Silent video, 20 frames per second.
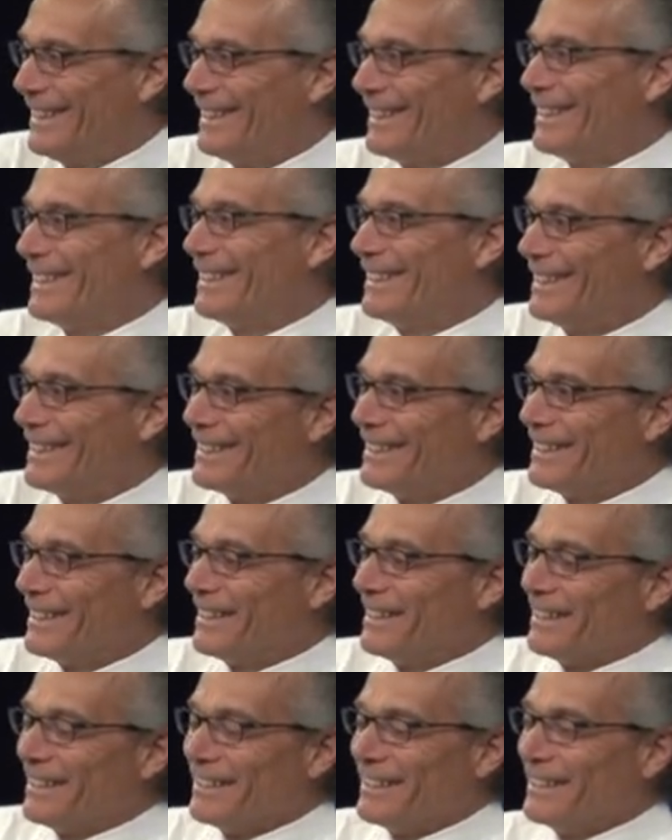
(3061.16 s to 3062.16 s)

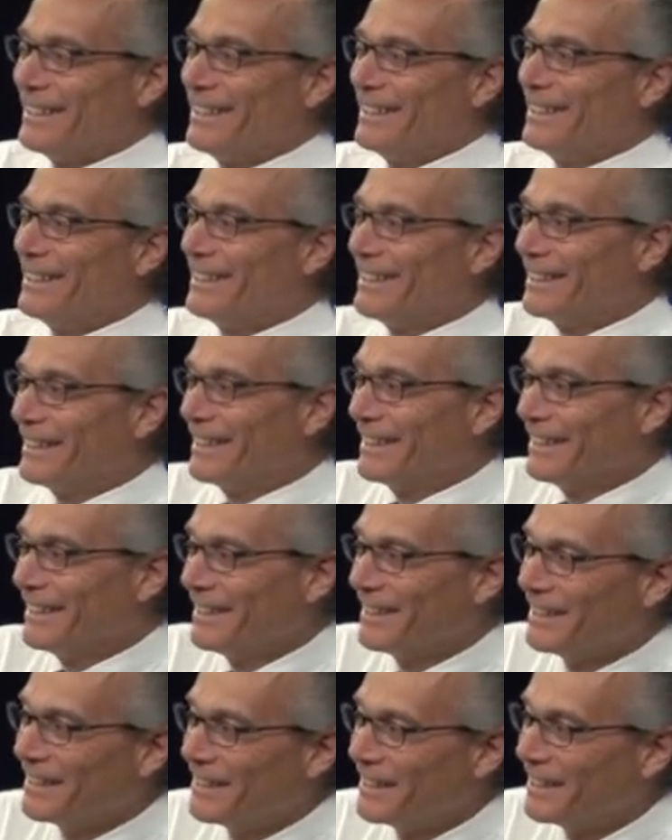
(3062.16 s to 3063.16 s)

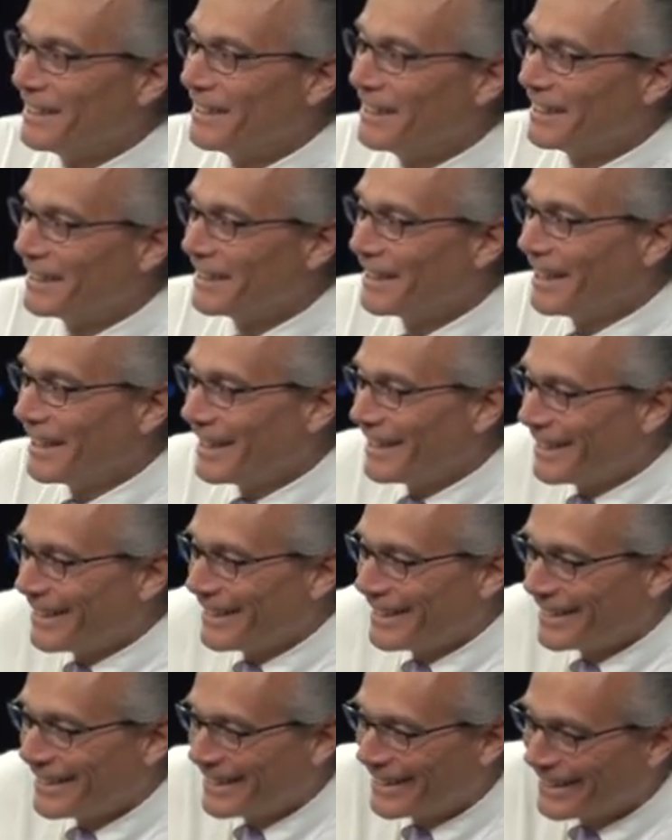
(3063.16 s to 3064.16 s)

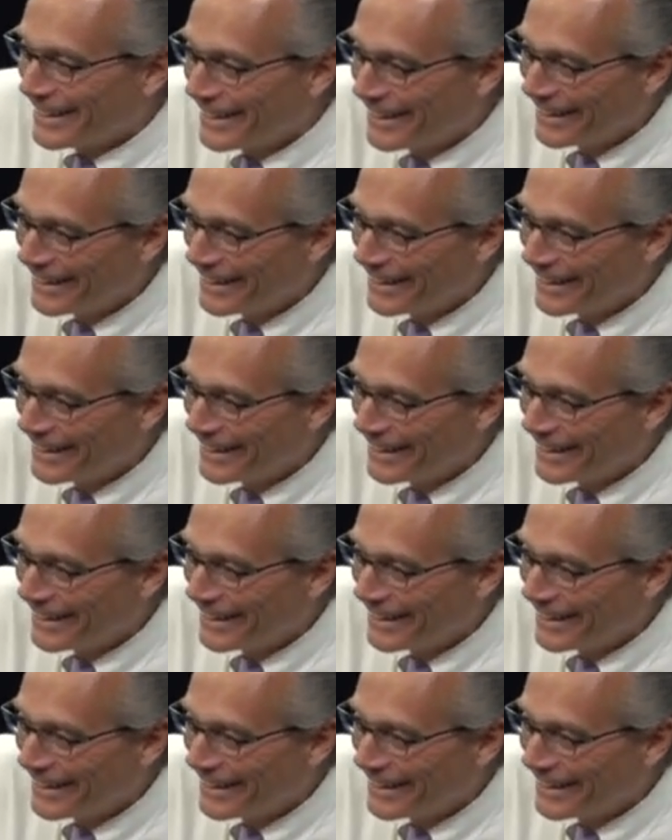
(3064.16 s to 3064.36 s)
(silent)